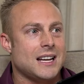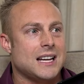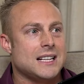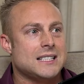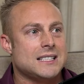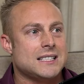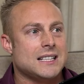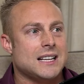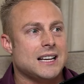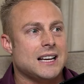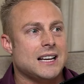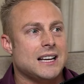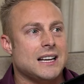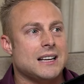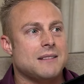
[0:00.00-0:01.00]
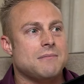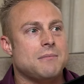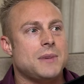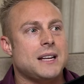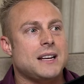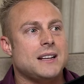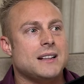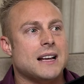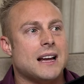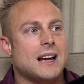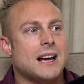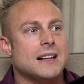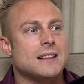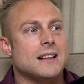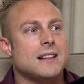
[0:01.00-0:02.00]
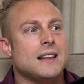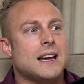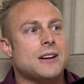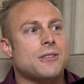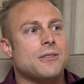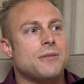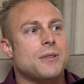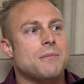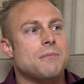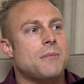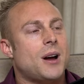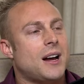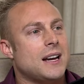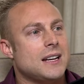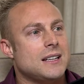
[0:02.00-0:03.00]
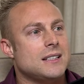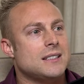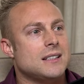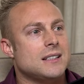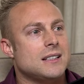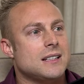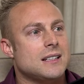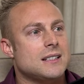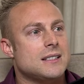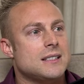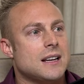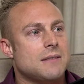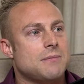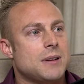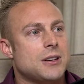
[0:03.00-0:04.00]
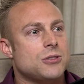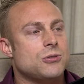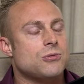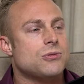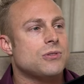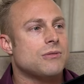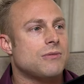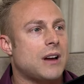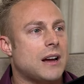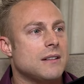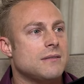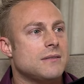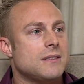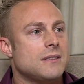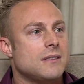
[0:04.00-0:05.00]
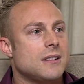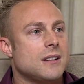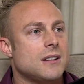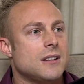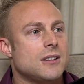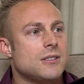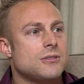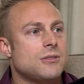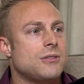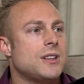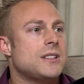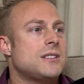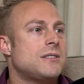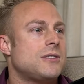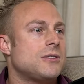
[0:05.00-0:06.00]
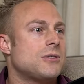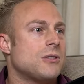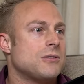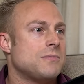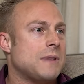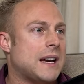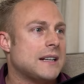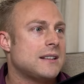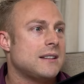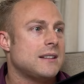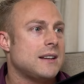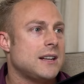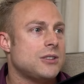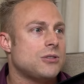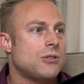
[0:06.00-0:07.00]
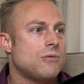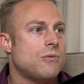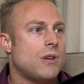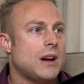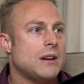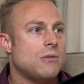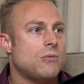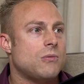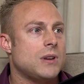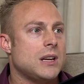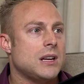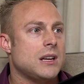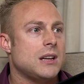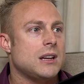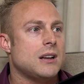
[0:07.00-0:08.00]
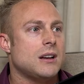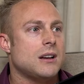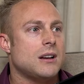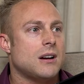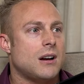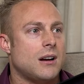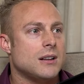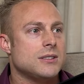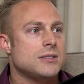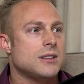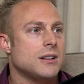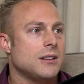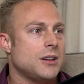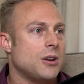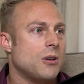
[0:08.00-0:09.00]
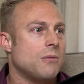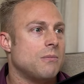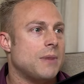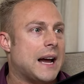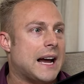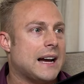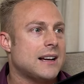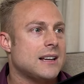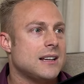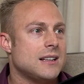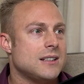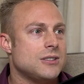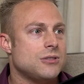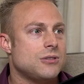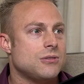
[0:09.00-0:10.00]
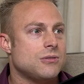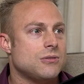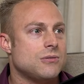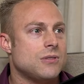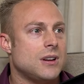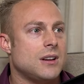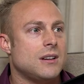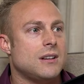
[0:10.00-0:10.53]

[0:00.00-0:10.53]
It's meaning that at the layer of the mind, it's safe because you survived. So this just goes back to the nature of why we constantly go back into